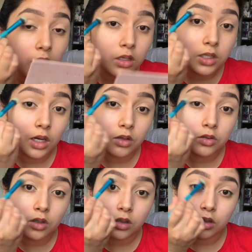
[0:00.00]
the
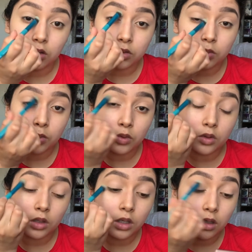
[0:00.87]
shadows could go
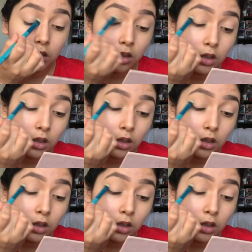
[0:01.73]
smoothly.